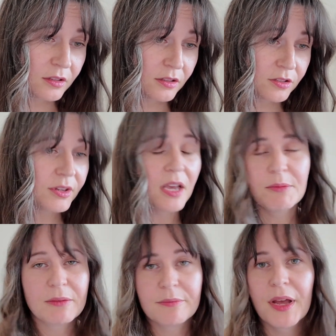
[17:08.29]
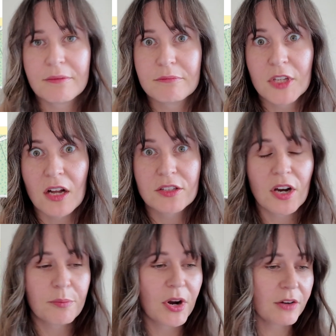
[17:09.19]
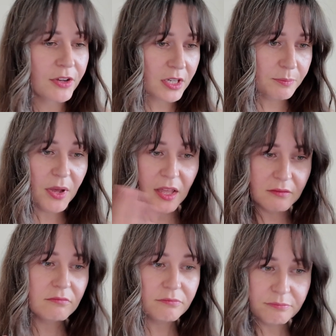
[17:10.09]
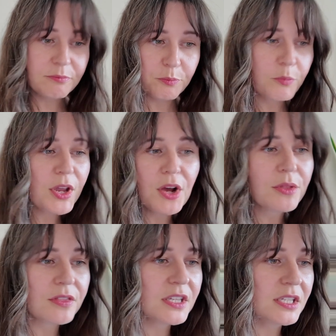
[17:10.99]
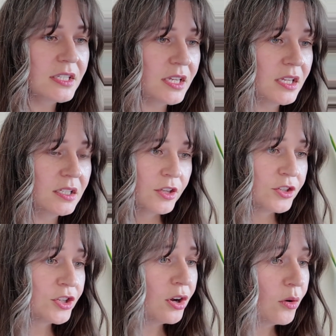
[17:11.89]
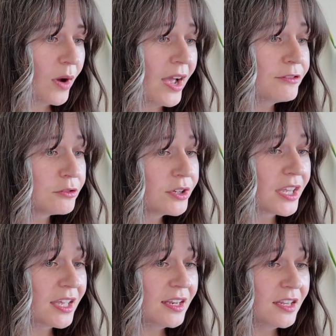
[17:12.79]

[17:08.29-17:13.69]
So yeah, my dots aren't perfect, but we know that this is it. So after looking at